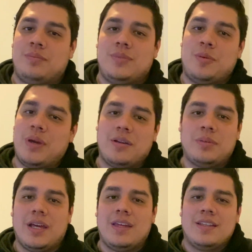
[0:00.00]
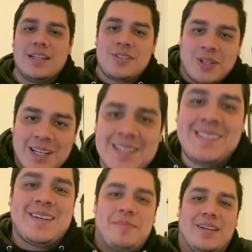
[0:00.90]
you pay to play. That's all I can
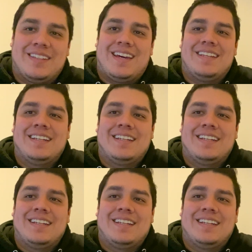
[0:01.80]
say about that.